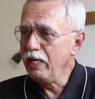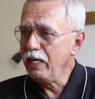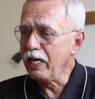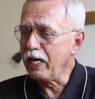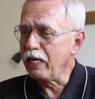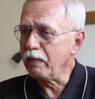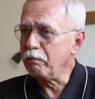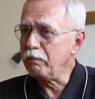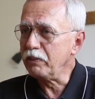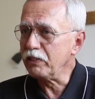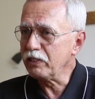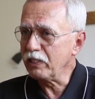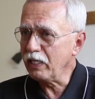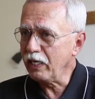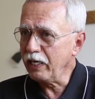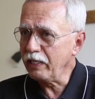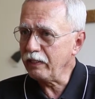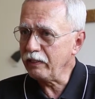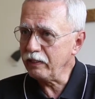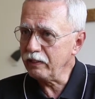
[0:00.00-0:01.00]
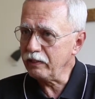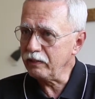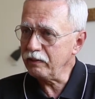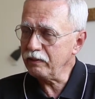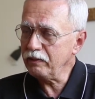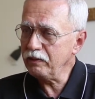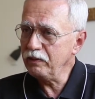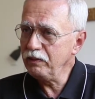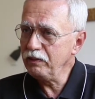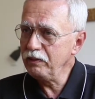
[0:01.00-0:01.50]
And beside
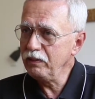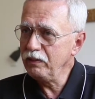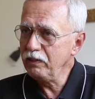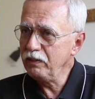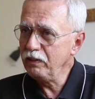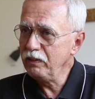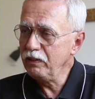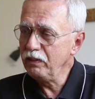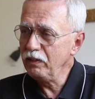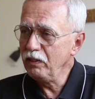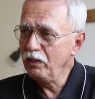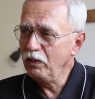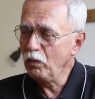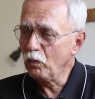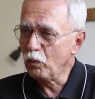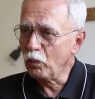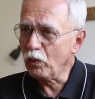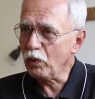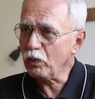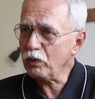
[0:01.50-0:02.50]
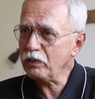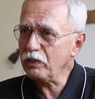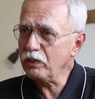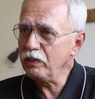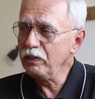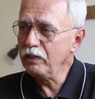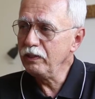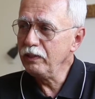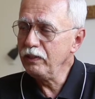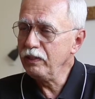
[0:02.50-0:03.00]
her walked
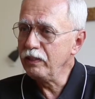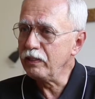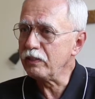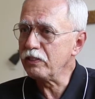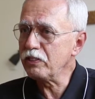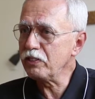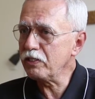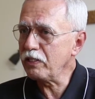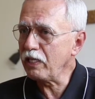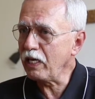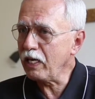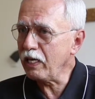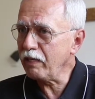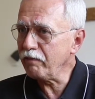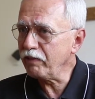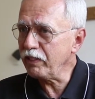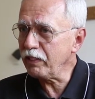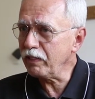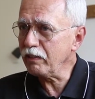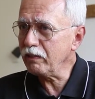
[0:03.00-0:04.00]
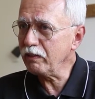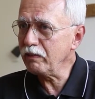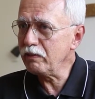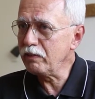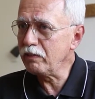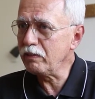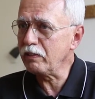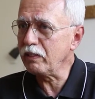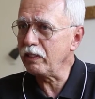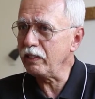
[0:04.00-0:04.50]
her starving,
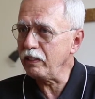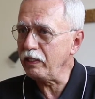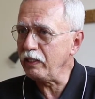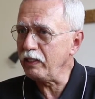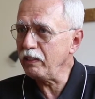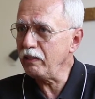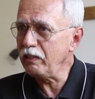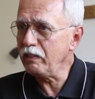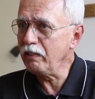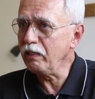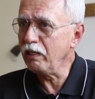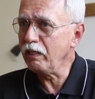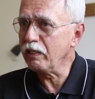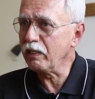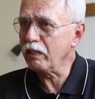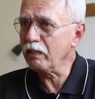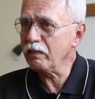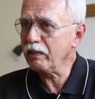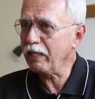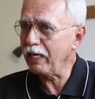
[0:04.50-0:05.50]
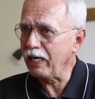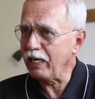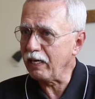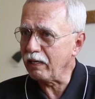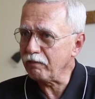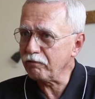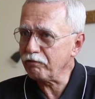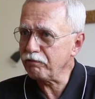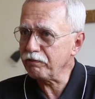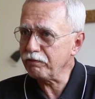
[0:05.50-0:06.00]
skinny little
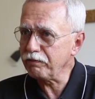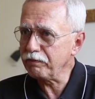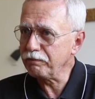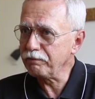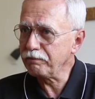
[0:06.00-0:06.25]
calf.